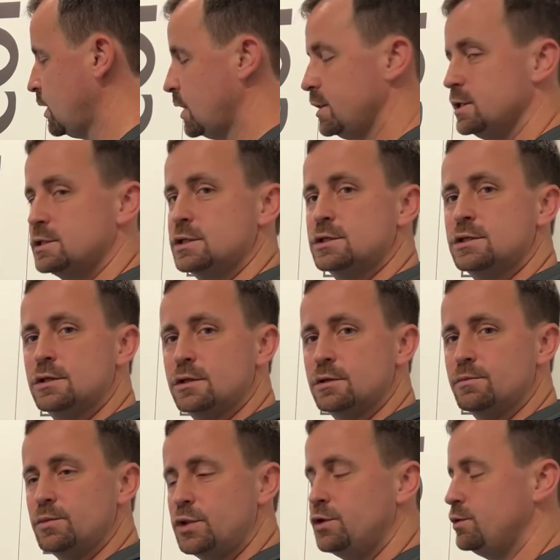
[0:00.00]
And this is the
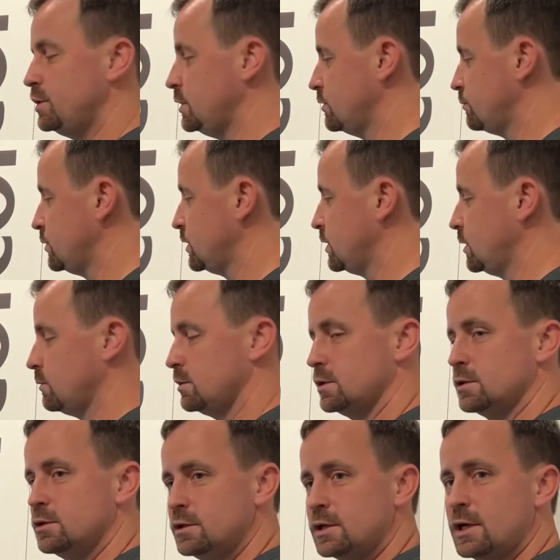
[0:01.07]
beauty of being able
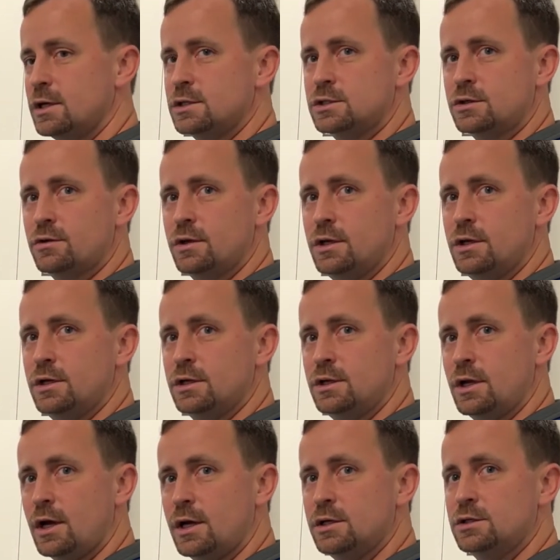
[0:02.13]
to look at a screen
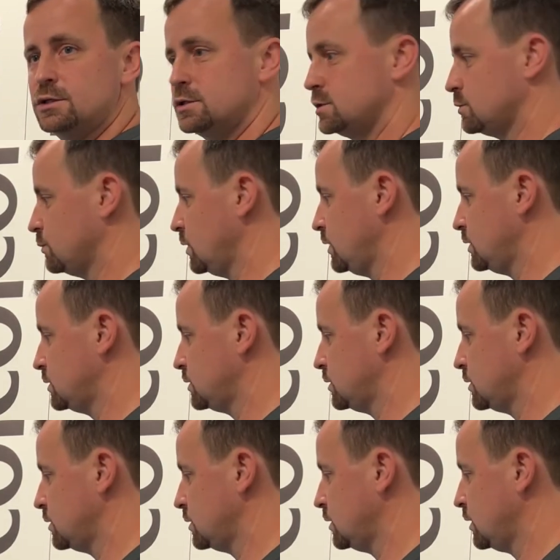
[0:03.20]
and not just wait
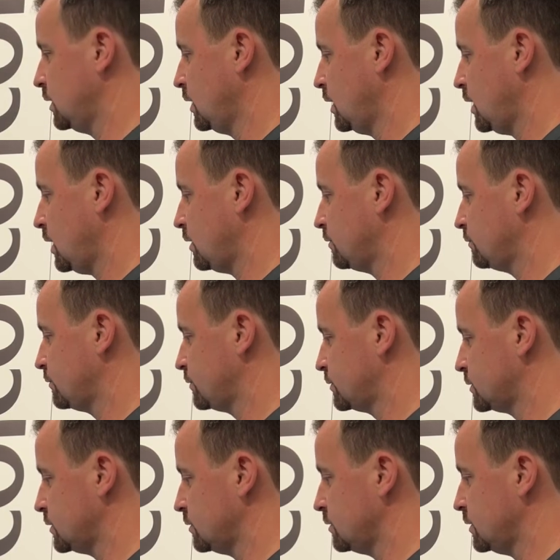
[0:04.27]
to have
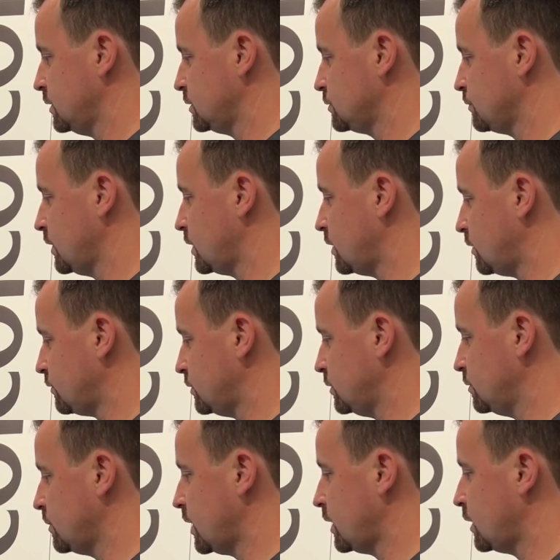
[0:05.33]
certain things read off to
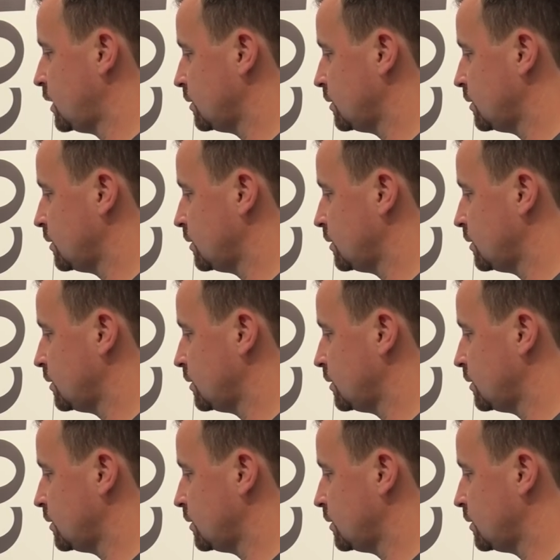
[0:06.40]
you by an